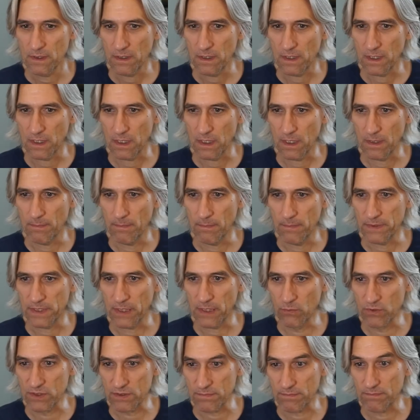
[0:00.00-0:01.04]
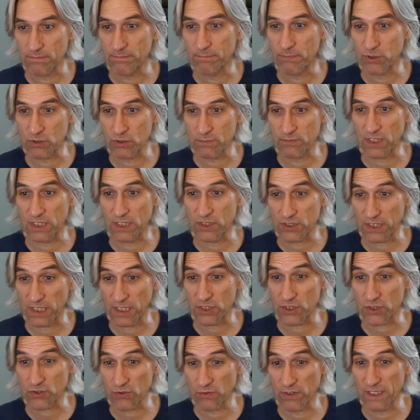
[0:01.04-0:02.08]
Um, there was bishop takes
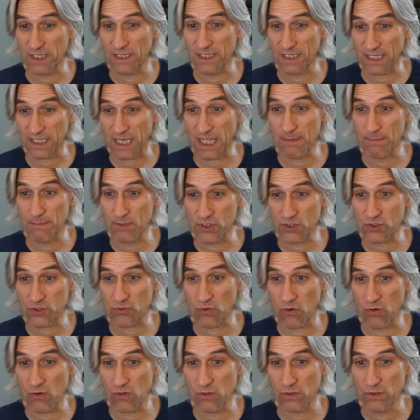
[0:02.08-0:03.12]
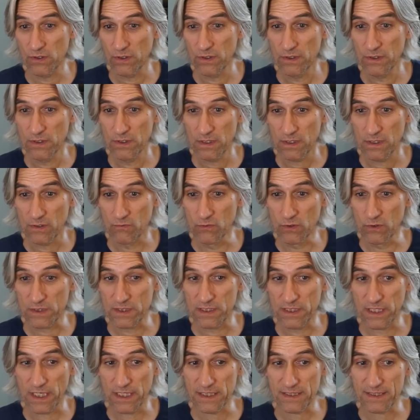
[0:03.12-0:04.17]
h three and the game is strong. Rook
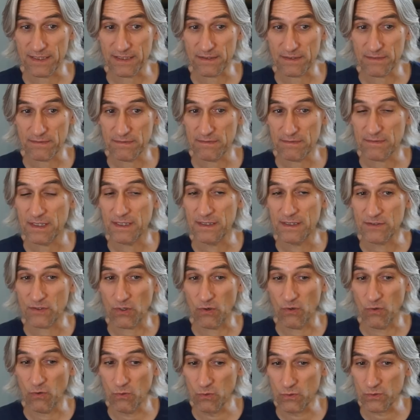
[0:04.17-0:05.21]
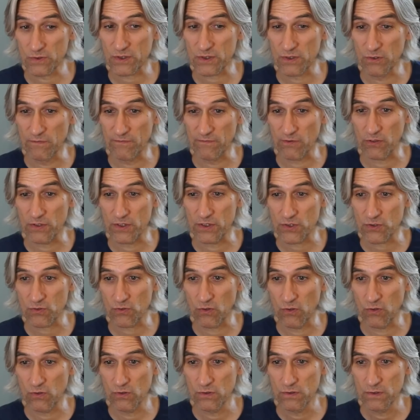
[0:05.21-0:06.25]
d eight is, is also very
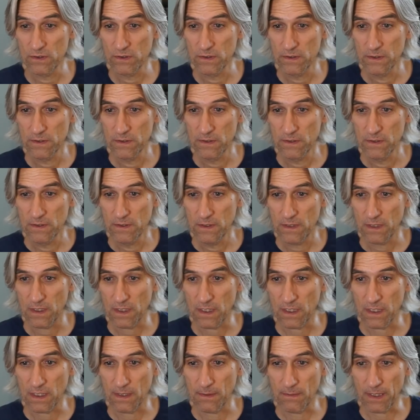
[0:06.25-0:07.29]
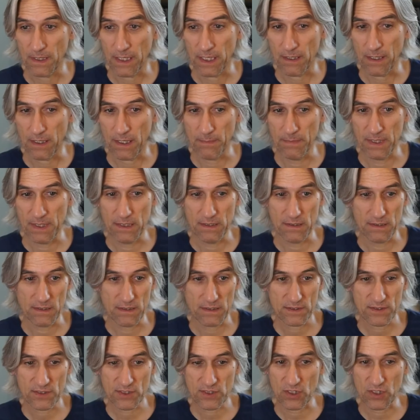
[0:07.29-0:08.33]
strong. Uh, I mean,
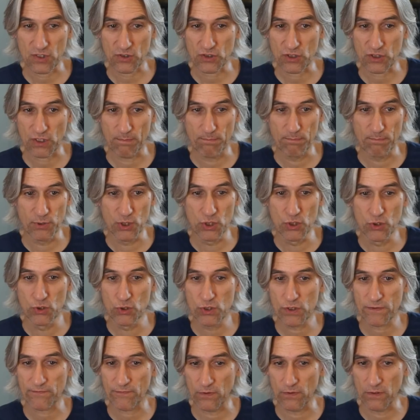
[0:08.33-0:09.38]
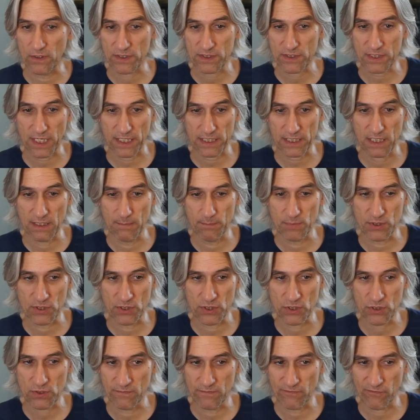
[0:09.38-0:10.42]
such a beautiful attacking
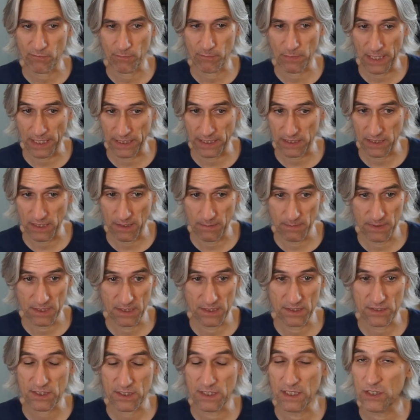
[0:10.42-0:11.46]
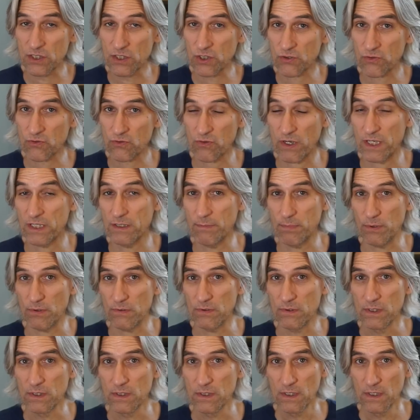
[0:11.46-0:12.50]
position for black. I mean, it's incredible
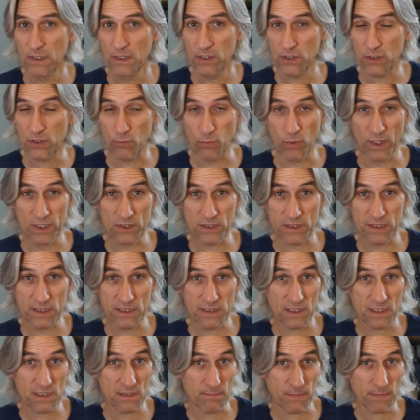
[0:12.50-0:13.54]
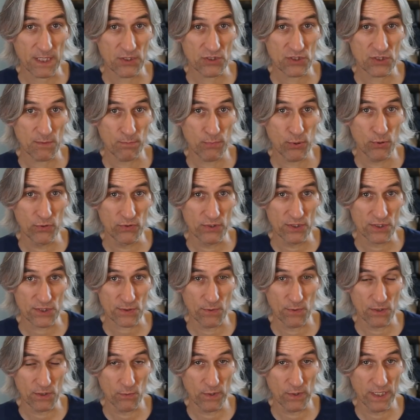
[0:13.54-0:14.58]
that Wesley didn't manage to put this
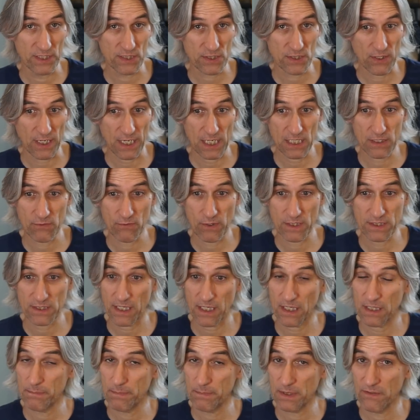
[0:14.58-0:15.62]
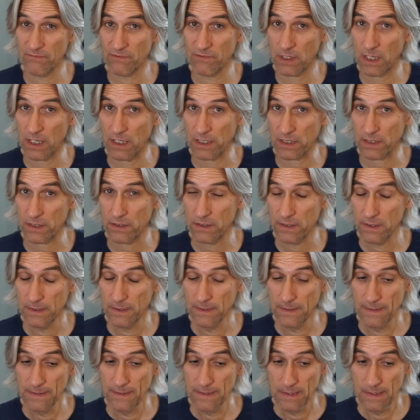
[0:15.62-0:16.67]
one away. So Alireza had a bit of luck.
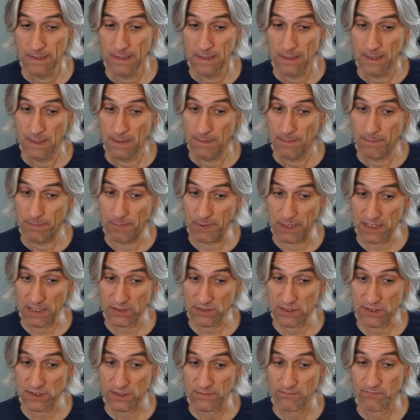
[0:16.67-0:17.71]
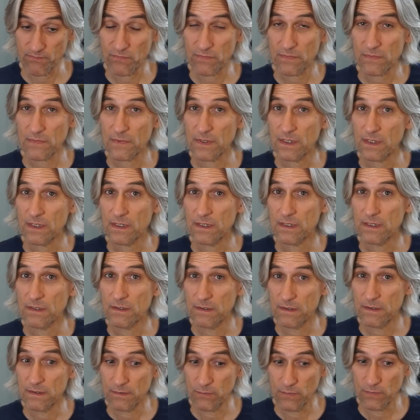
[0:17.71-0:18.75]
But
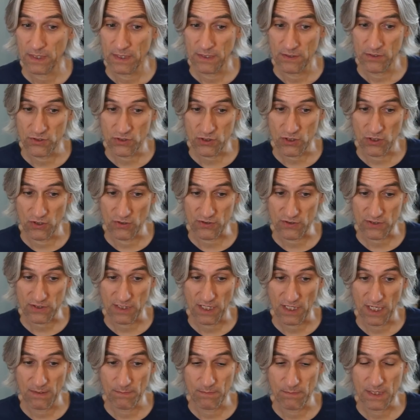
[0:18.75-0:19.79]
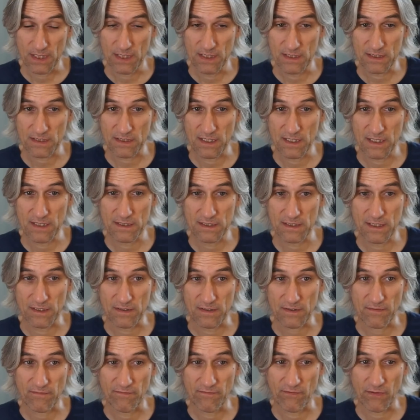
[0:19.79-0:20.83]
when his chance came, he seized
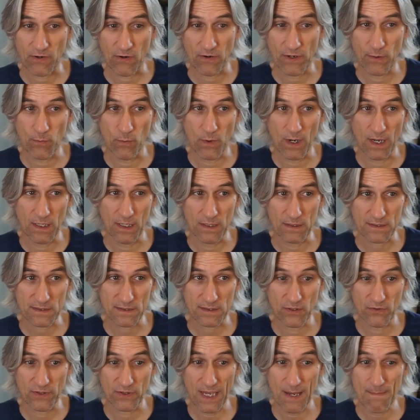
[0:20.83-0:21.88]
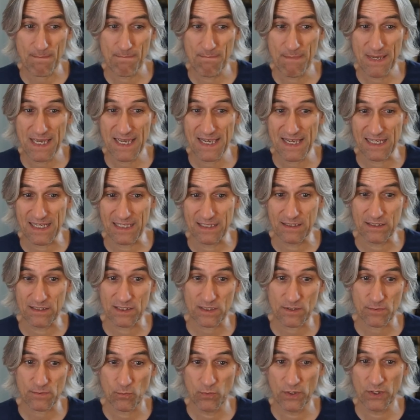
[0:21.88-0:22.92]
it very well. So that
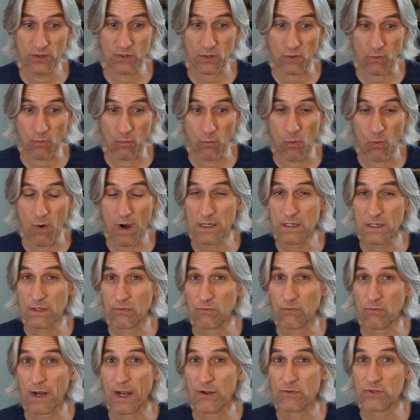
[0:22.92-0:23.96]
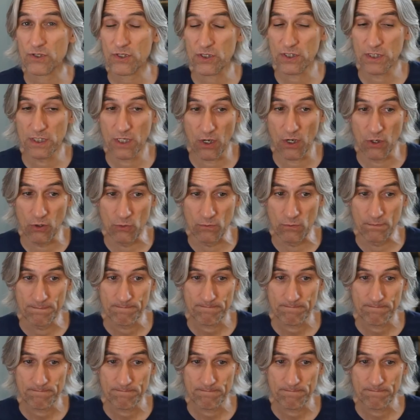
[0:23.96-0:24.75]
means with one round to go,